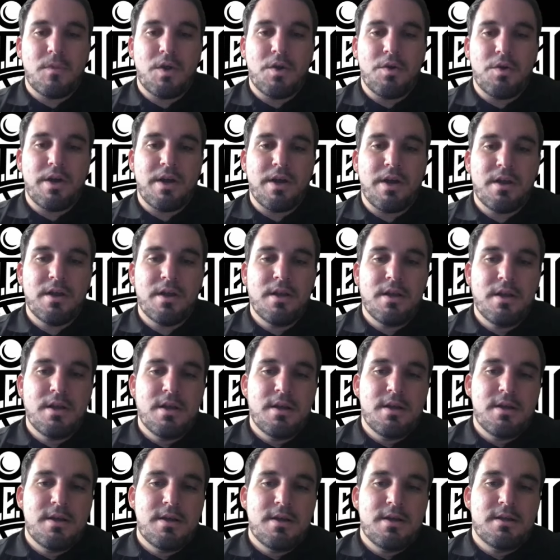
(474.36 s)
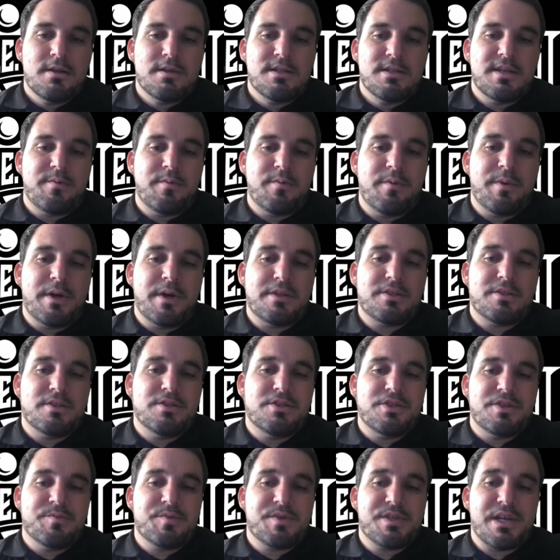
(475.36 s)
Okay. Tell me about your
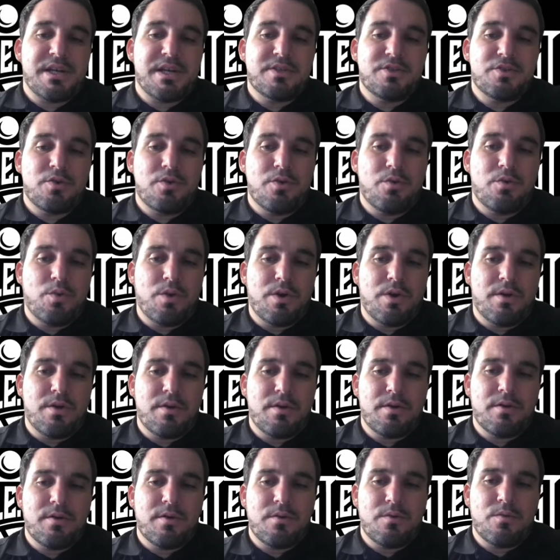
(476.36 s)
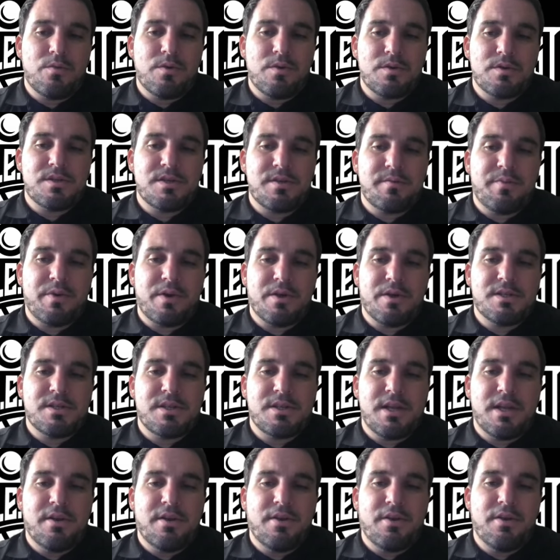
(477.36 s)
gym schedule. What are some parts
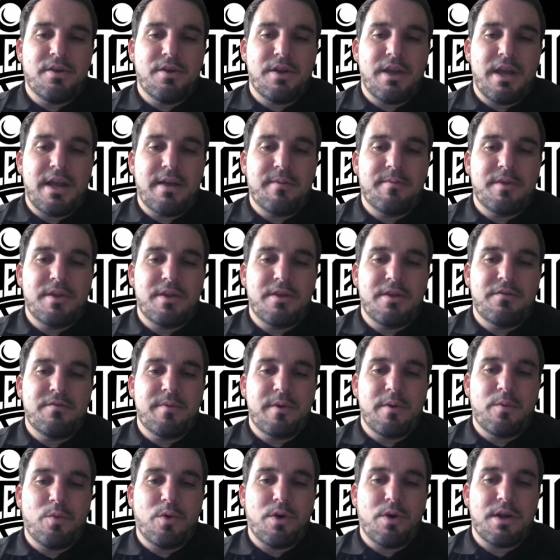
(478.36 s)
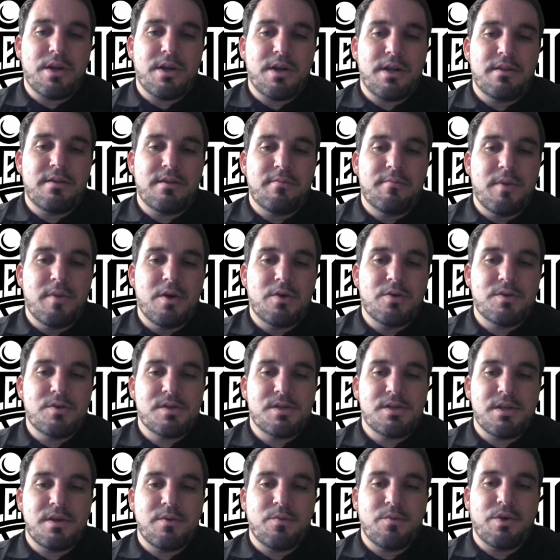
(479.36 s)
of your game that you've been working on the
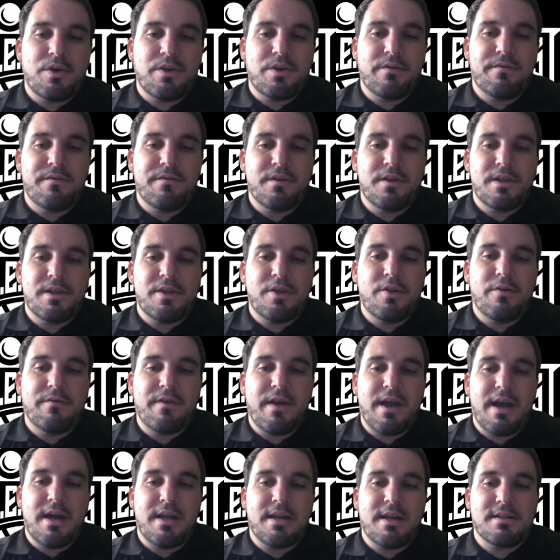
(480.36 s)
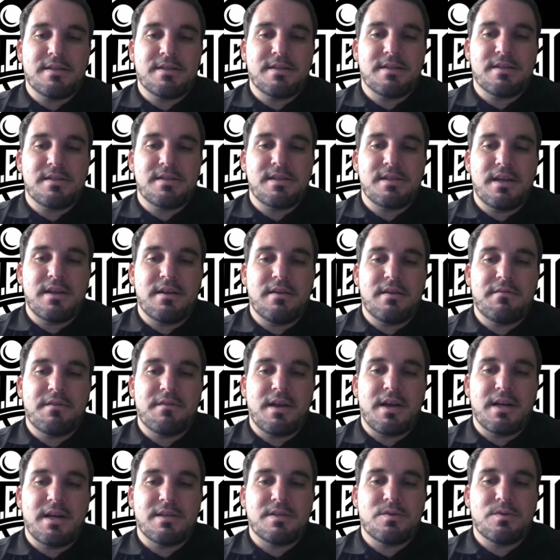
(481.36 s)
most, and what do you feel like you've added since the end of
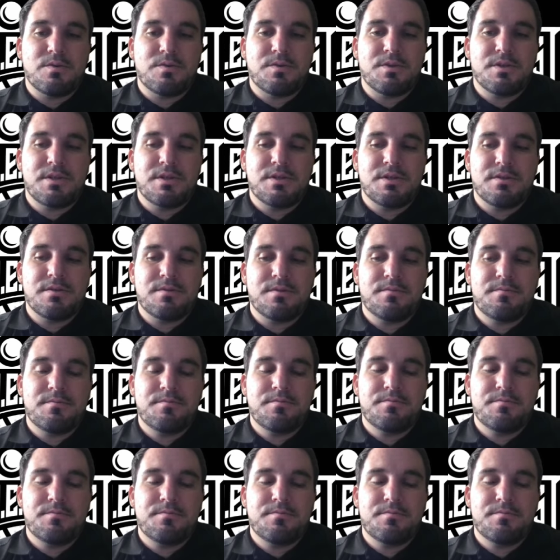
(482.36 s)
the high school season?